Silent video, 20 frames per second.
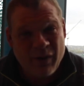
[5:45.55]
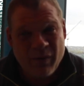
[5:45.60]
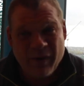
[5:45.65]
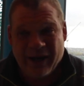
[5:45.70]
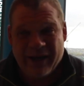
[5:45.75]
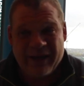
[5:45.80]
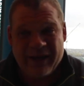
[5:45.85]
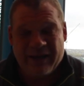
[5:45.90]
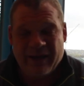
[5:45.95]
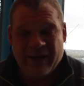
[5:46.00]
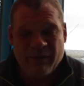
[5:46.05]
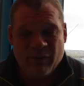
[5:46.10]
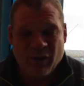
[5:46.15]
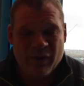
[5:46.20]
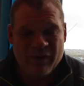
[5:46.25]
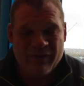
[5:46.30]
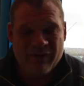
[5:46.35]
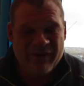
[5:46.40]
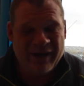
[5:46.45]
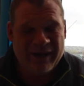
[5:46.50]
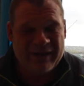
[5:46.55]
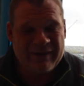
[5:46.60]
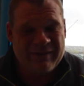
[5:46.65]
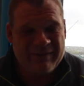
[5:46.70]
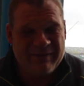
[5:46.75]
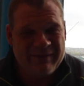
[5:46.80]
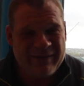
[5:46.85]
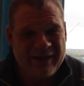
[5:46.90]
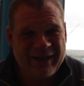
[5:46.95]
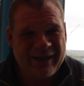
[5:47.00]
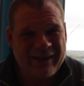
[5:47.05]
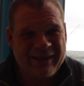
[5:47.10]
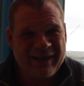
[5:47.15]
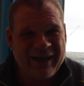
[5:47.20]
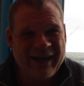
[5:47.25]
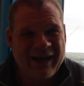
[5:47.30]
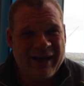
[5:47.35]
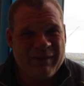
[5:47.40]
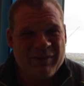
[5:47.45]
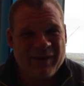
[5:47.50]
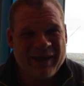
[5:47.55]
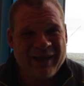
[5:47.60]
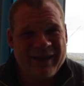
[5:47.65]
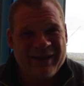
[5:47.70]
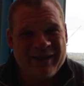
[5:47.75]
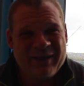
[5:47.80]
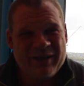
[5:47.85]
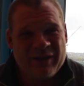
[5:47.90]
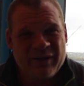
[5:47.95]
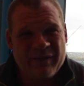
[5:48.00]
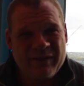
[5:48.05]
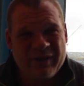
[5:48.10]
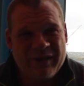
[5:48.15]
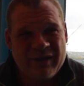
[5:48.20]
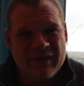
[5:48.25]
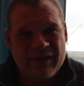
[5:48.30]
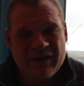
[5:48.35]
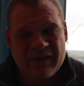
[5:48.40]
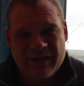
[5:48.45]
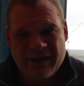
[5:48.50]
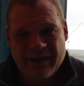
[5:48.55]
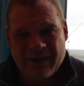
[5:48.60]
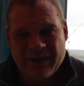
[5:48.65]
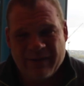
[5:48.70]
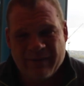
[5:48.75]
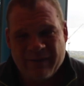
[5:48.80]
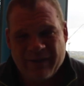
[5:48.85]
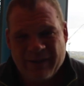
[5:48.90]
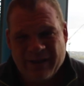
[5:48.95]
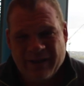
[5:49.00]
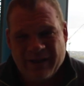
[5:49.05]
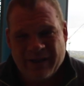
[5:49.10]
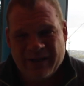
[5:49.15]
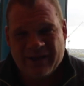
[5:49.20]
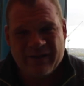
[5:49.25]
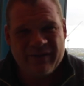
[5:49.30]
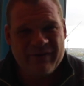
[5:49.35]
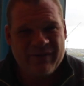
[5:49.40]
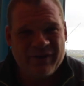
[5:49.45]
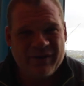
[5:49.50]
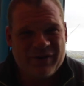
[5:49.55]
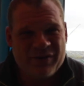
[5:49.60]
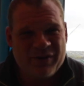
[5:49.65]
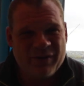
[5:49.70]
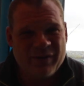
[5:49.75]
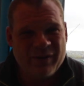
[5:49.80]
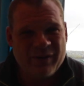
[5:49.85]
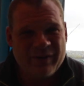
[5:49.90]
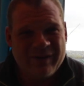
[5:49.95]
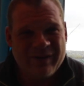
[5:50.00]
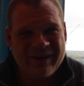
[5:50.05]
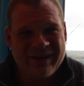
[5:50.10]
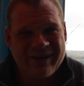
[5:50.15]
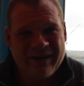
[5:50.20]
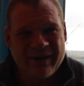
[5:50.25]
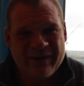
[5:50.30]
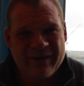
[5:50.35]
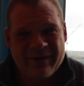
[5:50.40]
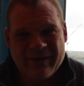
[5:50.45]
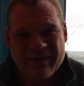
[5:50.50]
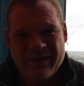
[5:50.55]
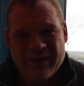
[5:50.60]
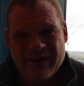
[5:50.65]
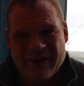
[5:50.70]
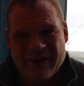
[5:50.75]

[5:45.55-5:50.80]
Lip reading: Well, it won't affect anything I plan on doing in the future, one way or the other.